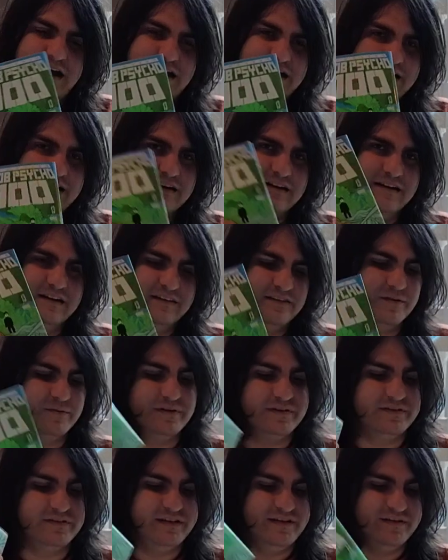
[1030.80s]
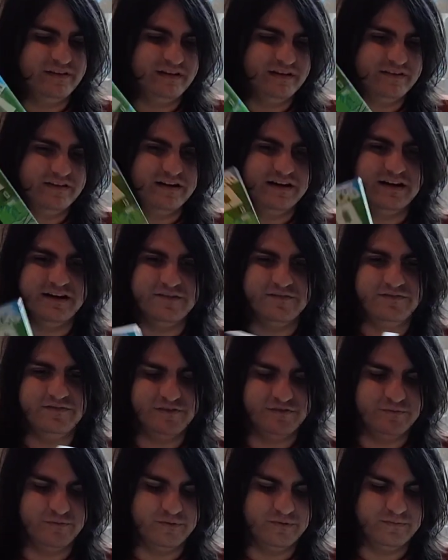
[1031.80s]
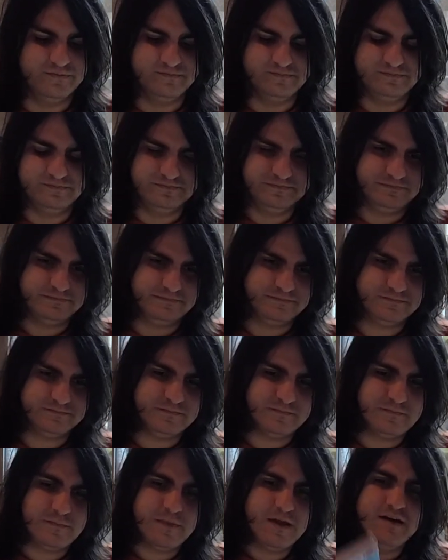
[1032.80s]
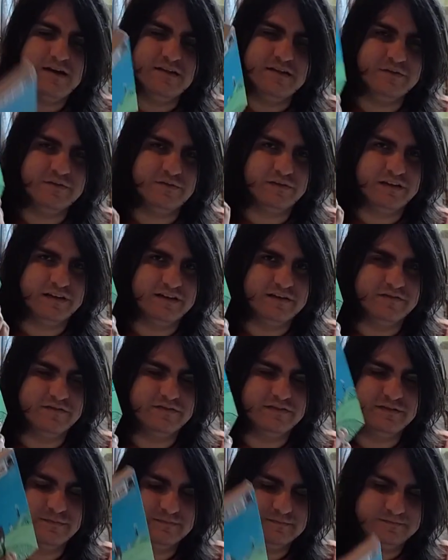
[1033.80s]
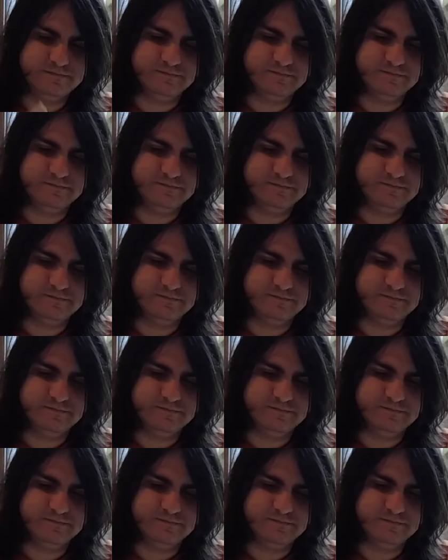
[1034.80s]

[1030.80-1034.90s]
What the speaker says: I gotta get the rest now that I have this one. This was a gift